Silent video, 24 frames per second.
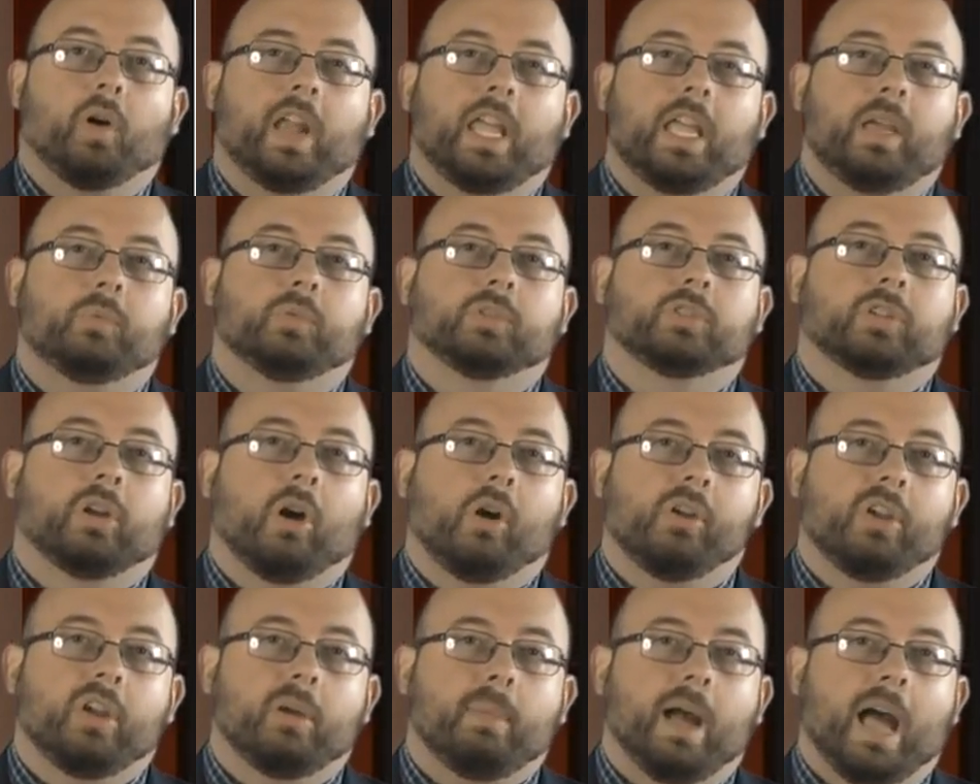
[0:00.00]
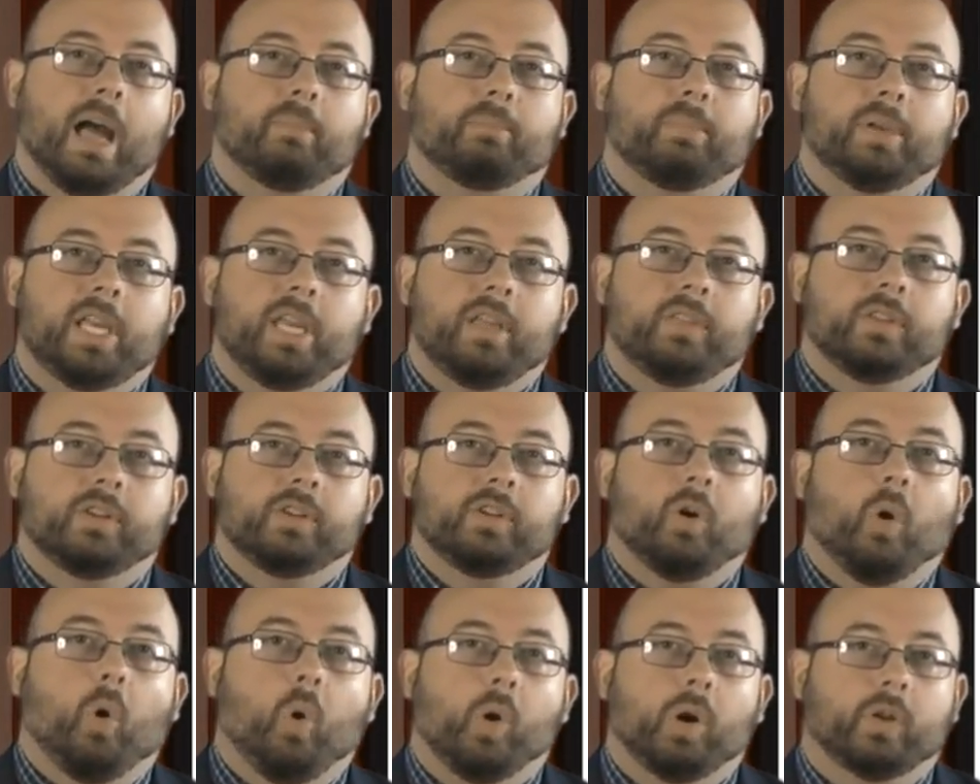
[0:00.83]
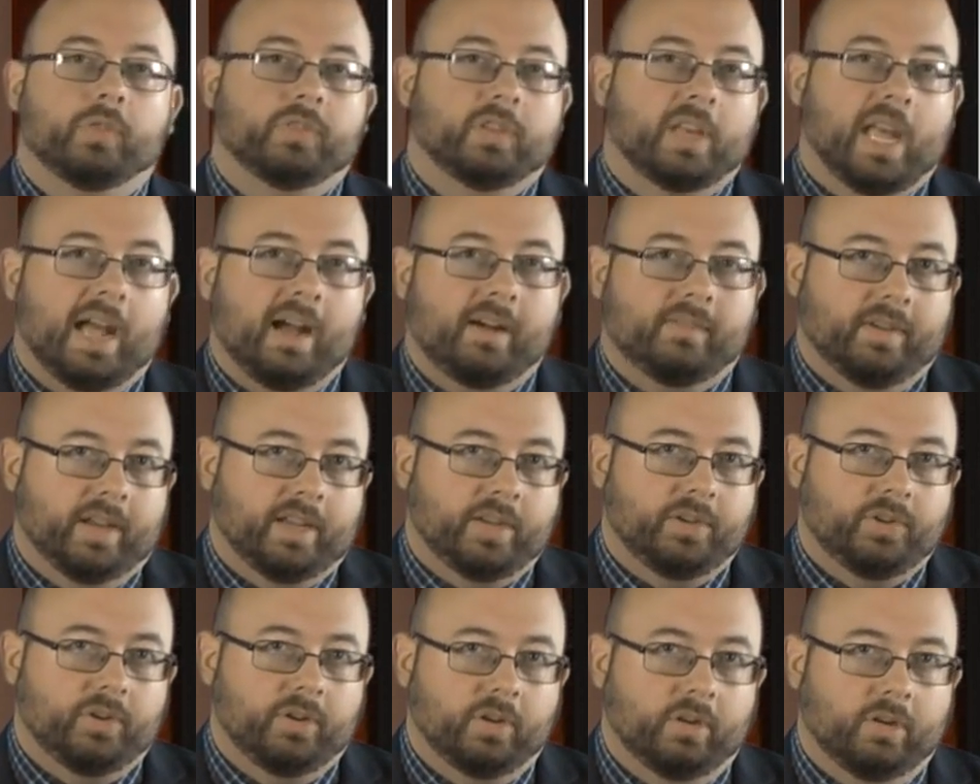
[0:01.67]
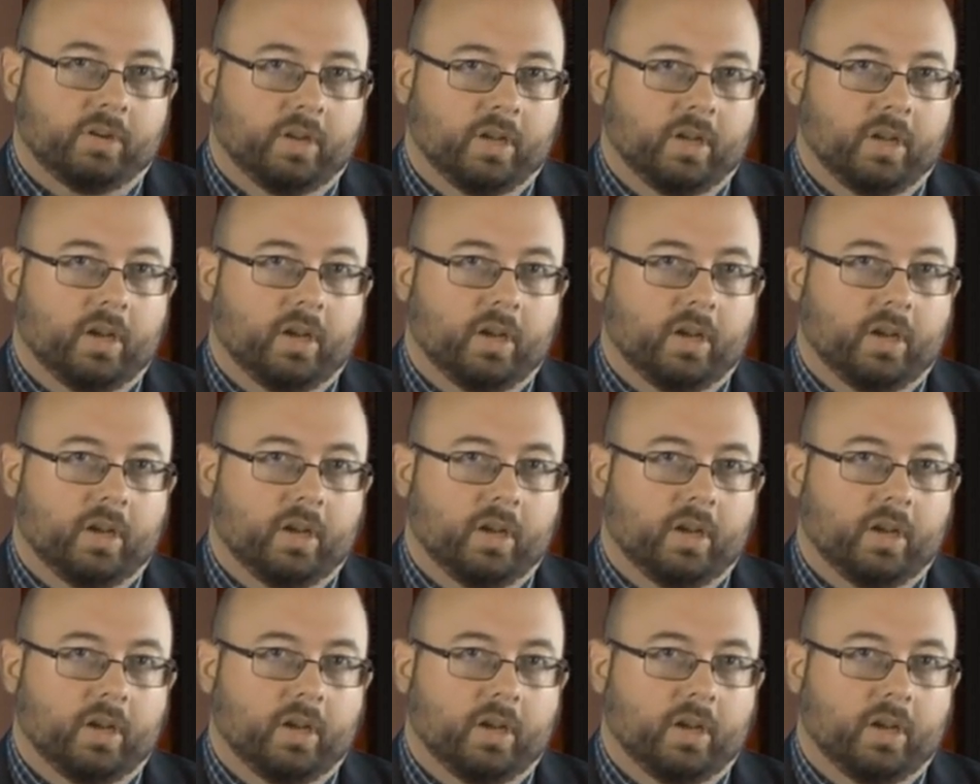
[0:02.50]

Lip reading: He was talking about being the door of salvation,